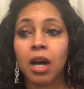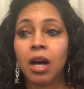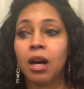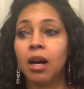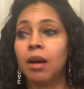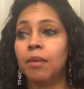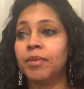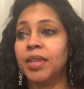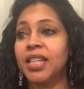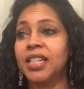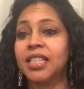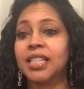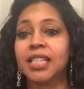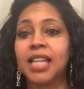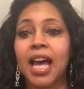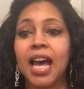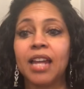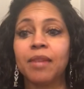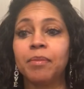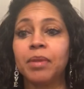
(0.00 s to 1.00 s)
Um, they
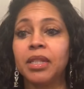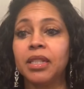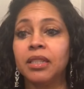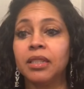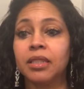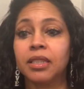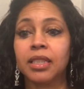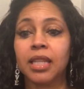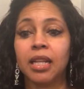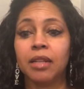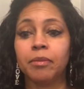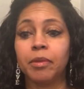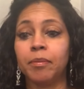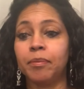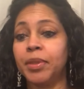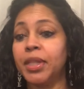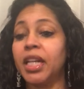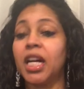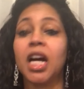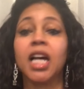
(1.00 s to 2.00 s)
decide to be celibate
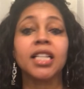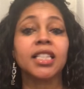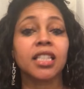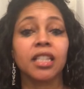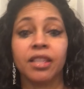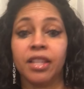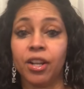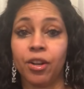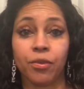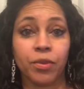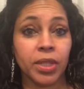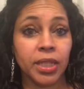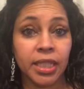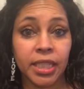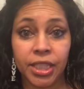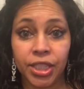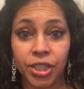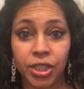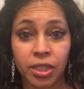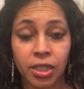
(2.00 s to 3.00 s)
because of their
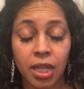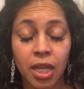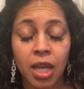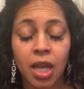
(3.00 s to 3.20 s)
religion.